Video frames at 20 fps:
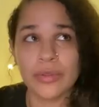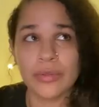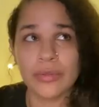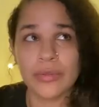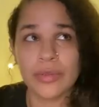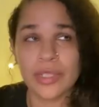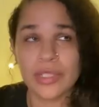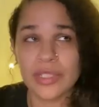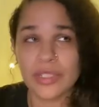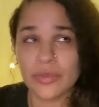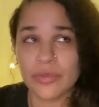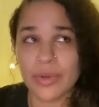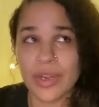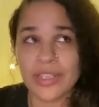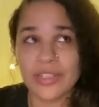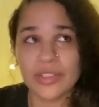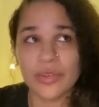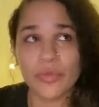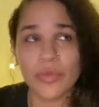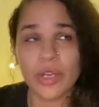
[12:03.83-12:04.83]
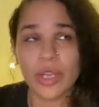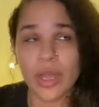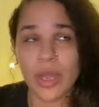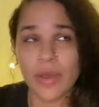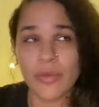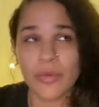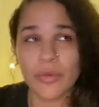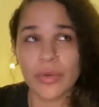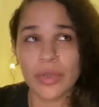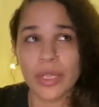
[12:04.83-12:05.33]
this is rest and
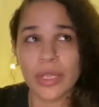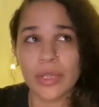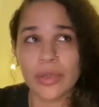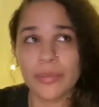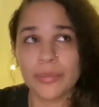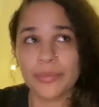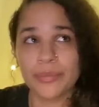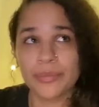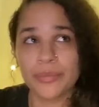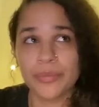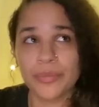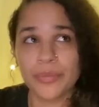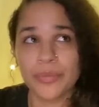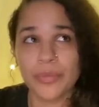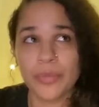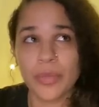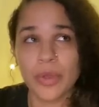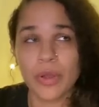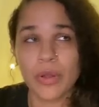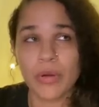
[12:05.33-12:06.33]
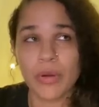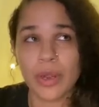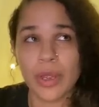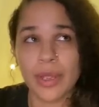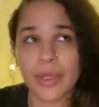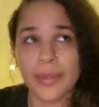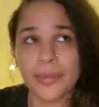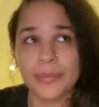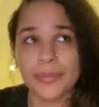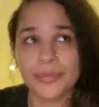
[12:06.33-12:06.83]
recovery, all
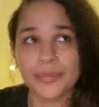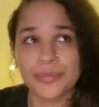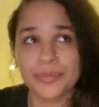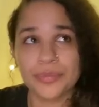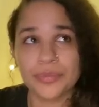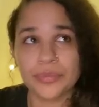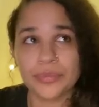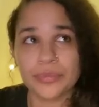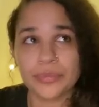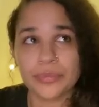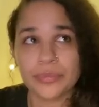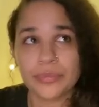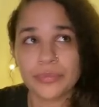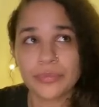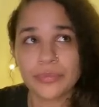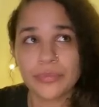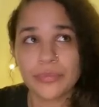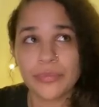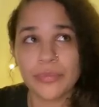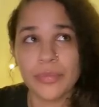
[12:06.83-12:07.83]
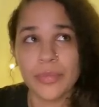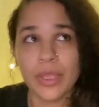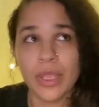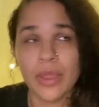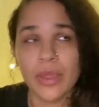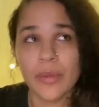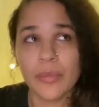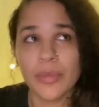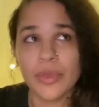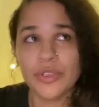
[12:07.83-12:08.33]
right?
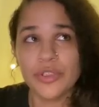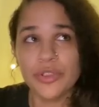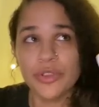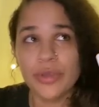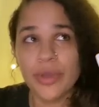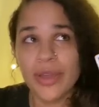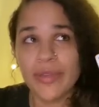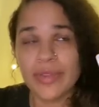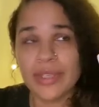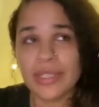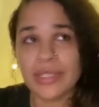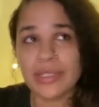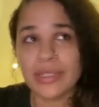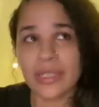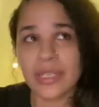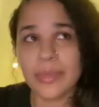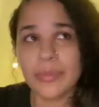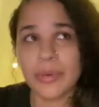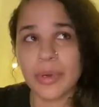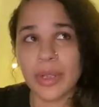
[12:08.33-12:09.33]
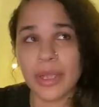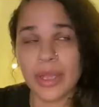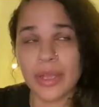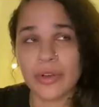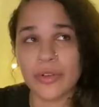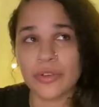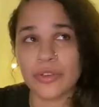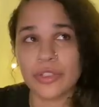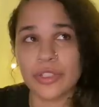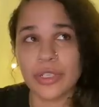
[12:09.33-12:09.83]
But you do have this Libra
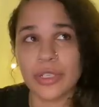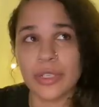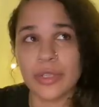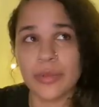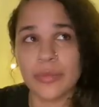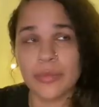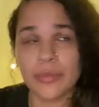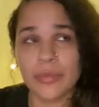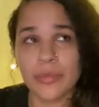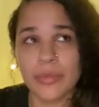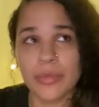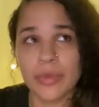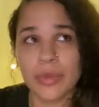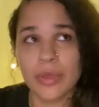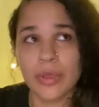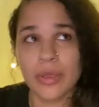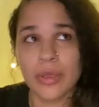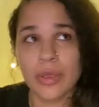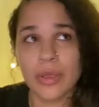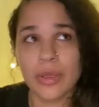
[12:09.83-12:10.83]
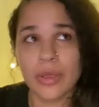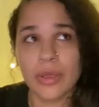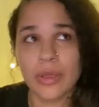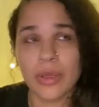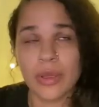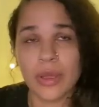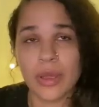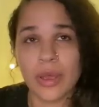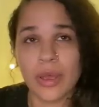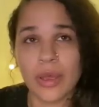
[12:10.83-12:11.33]
energy.
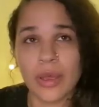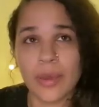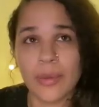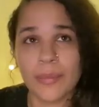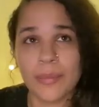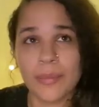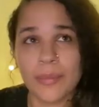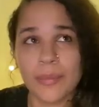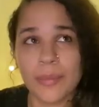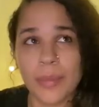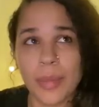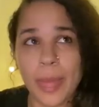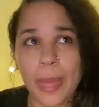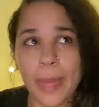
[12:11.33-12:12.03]
So